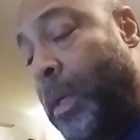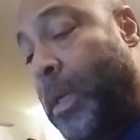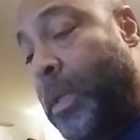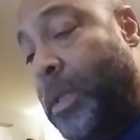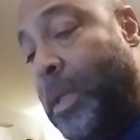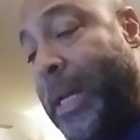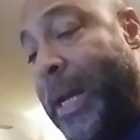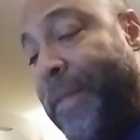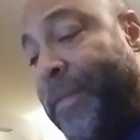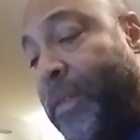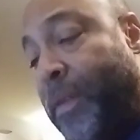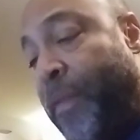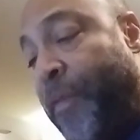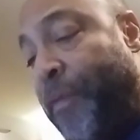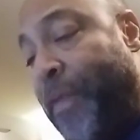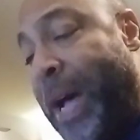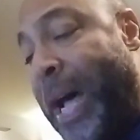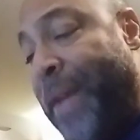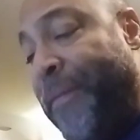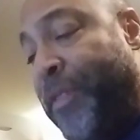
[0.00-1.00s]
so that after
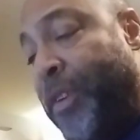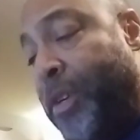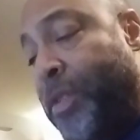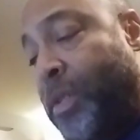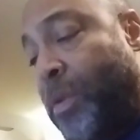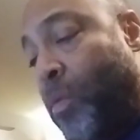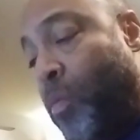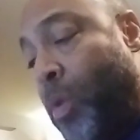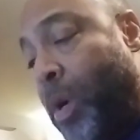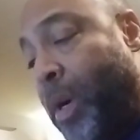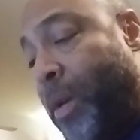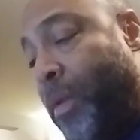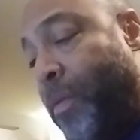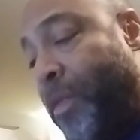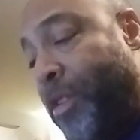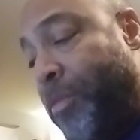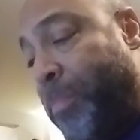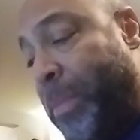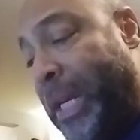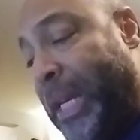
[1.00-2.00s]
five years of working
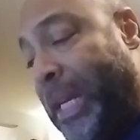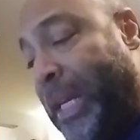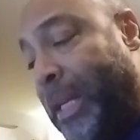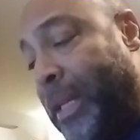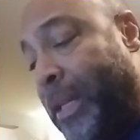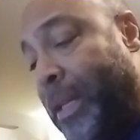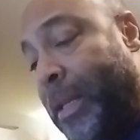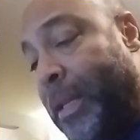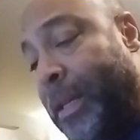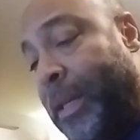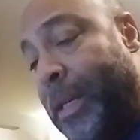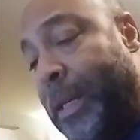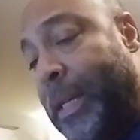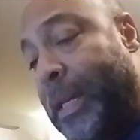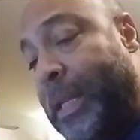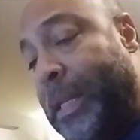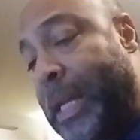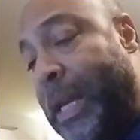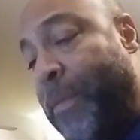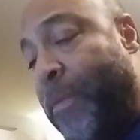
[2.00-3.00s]
with me,
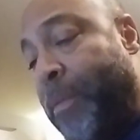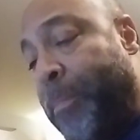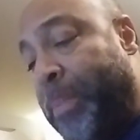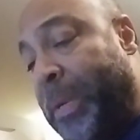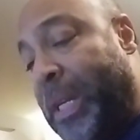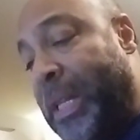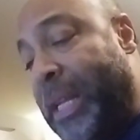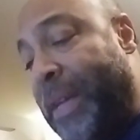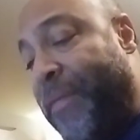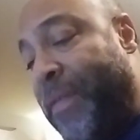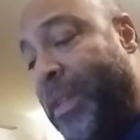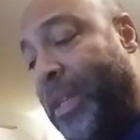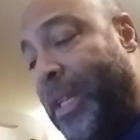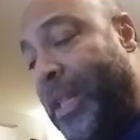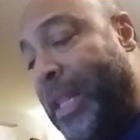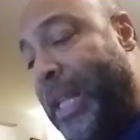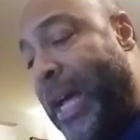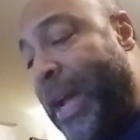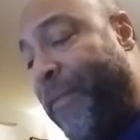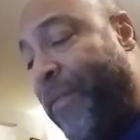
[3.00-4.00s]
they will be living the
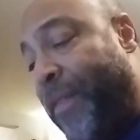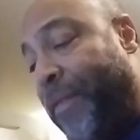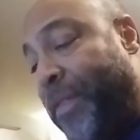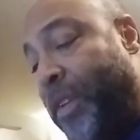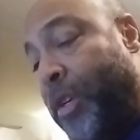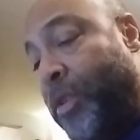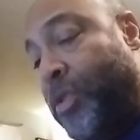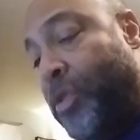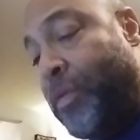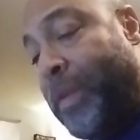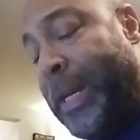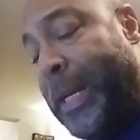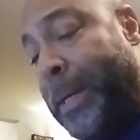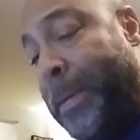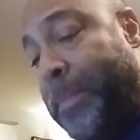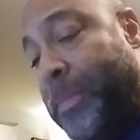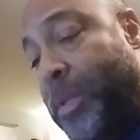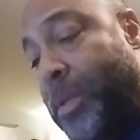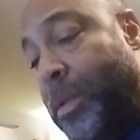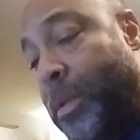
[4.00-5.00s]
life of their
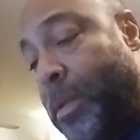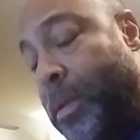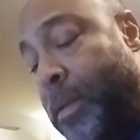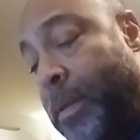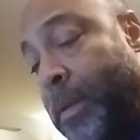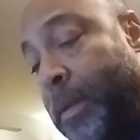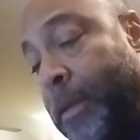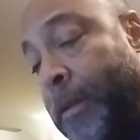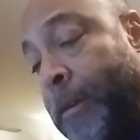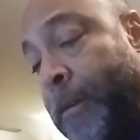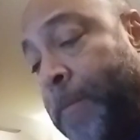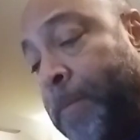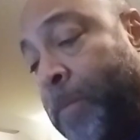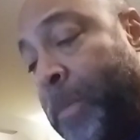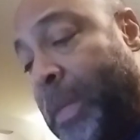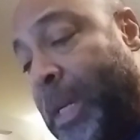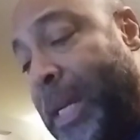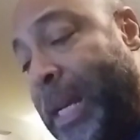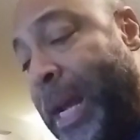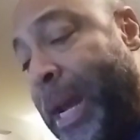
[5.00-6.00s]
dreams.
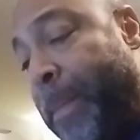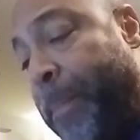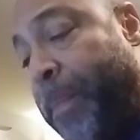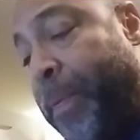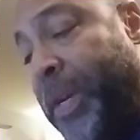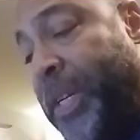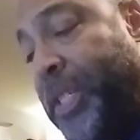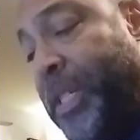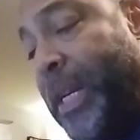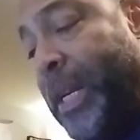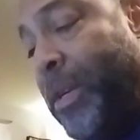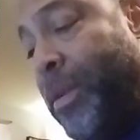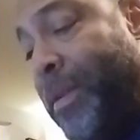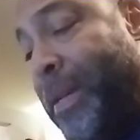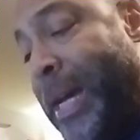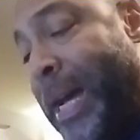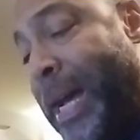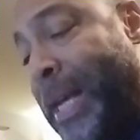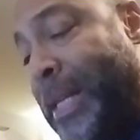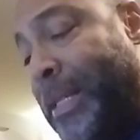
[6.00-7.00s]
And I appreciate you
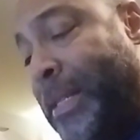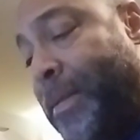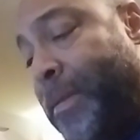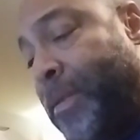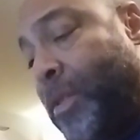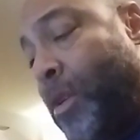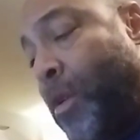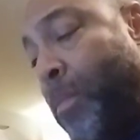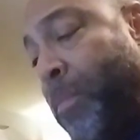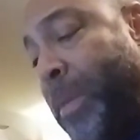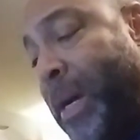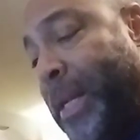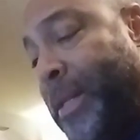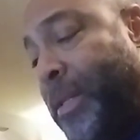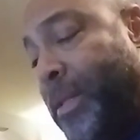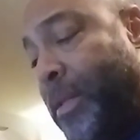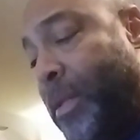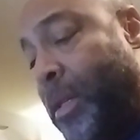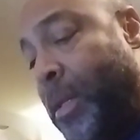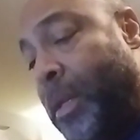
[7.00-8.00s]
guys so
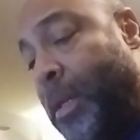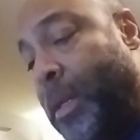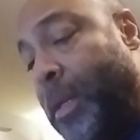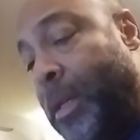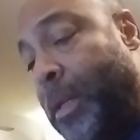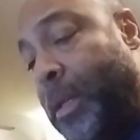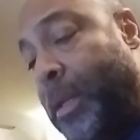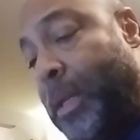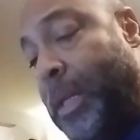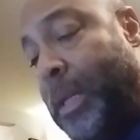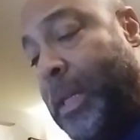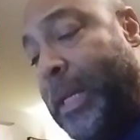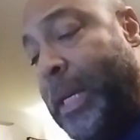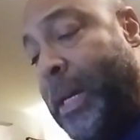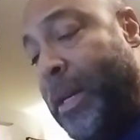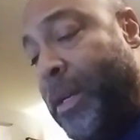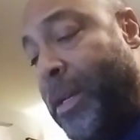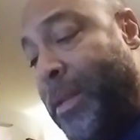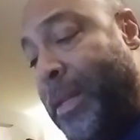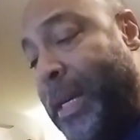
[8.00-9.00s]
much to
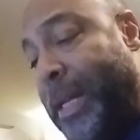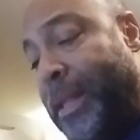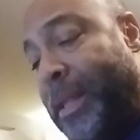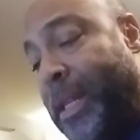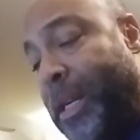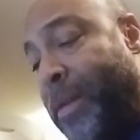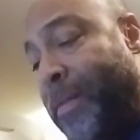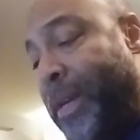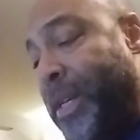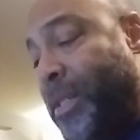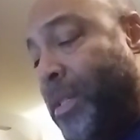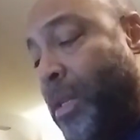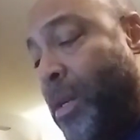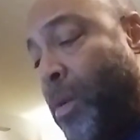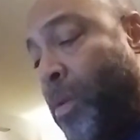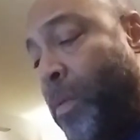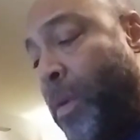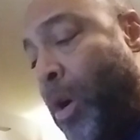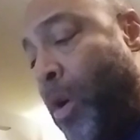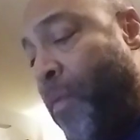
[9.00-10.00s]
tell you that there is
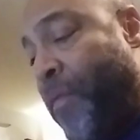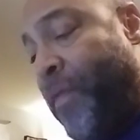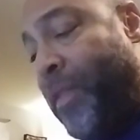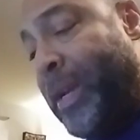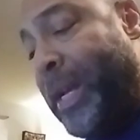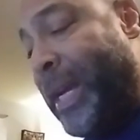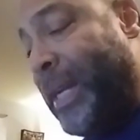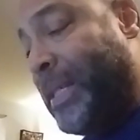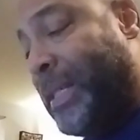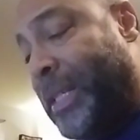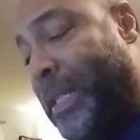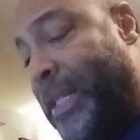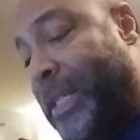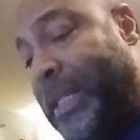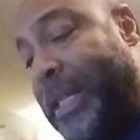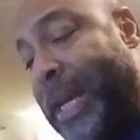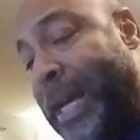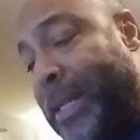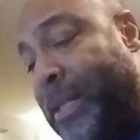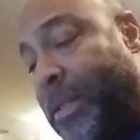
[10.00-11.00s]
no overnight
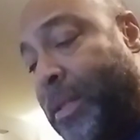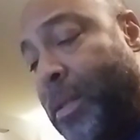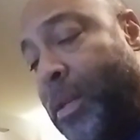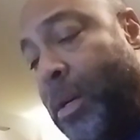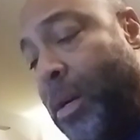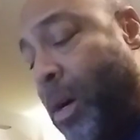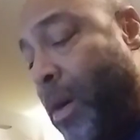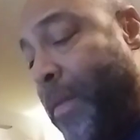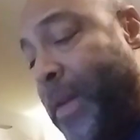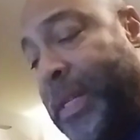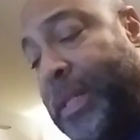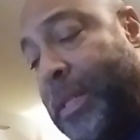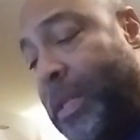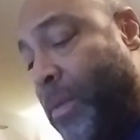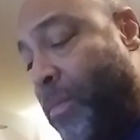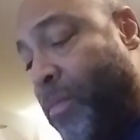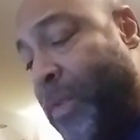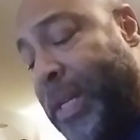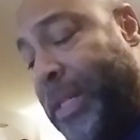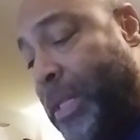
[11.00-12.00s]
success or
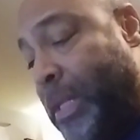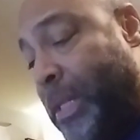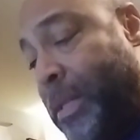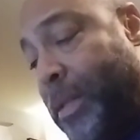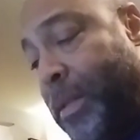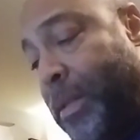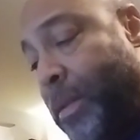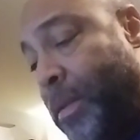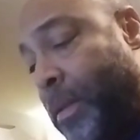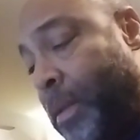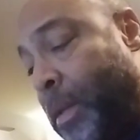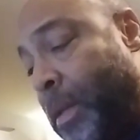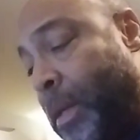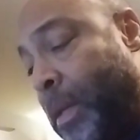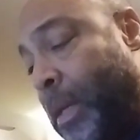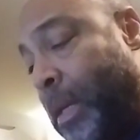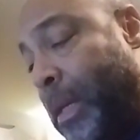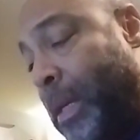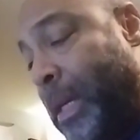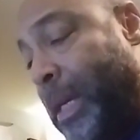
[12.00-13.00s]
instant riches,
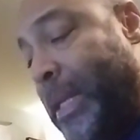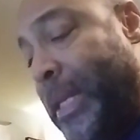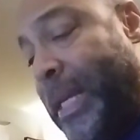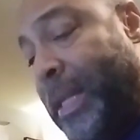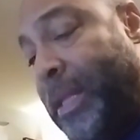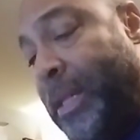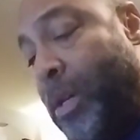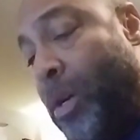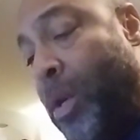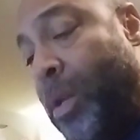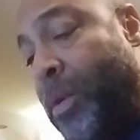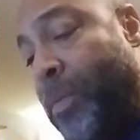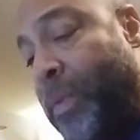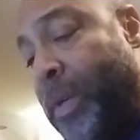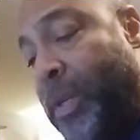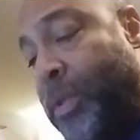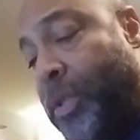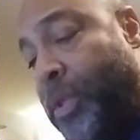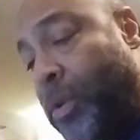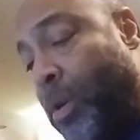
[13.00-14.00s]
and that the only
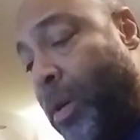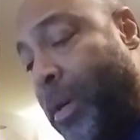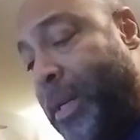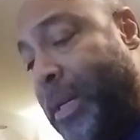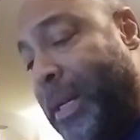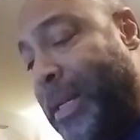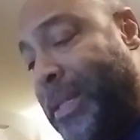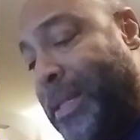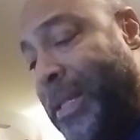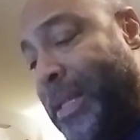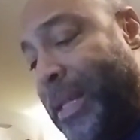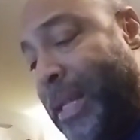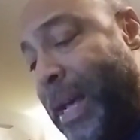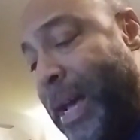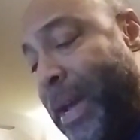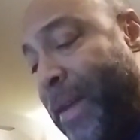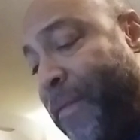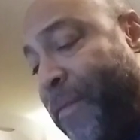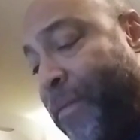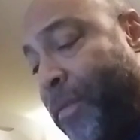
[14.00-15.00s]
real shortcuts in
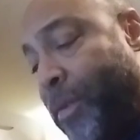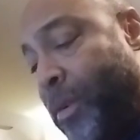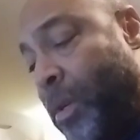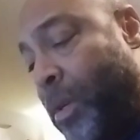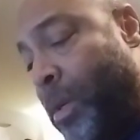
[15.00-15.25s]
life